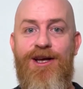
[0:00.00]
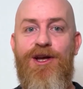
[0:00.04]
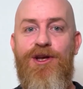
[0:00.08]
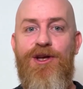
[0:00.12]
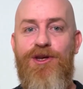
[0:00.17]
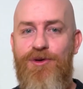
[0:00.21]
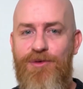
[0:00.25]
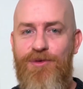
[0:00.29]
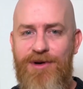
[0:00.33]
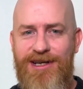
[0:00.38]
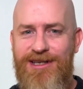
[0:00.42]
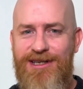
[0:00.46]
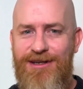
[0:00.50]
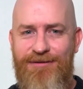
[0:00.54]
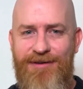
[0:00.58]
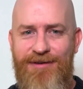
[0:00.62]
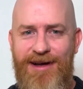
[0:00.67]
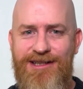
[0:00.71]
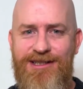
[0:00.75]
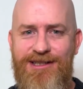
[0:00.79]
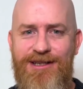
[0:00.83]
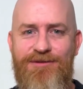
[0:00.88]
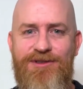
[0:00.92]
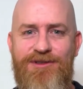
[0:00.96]
You get
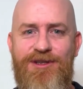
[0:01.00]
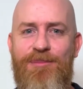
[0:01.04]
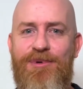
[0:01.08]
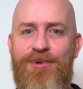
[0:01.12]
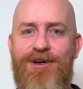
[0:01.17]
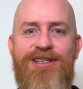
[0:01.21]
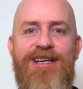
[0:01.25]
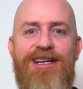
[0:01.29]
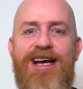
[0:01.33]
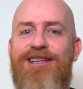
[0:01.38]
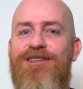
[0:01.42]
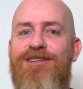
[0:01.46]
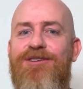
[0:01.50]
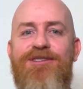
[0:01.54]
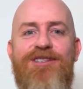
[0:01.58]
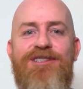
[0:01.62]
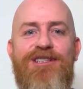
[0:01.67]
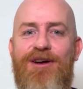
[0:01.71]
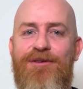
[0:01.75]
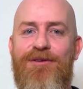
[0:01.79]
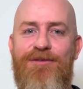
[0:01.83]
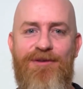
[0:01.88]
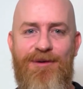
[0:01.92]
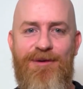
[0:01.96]
defensive to protect
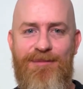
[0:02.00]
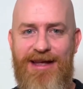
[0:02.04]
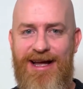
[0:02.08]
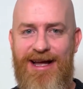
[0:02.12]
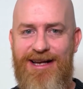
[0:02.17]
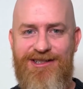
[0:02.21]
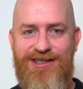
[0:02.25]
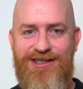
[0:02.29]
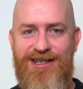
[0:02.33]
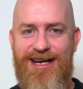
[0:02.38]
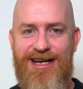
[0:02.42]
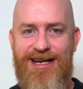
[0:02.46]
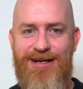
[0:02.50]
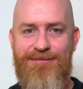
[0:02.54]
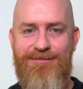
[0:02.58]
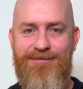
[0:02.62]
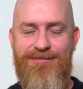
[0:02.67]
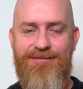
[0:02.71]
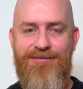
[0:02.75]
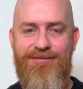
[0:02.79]
yourself from that shame.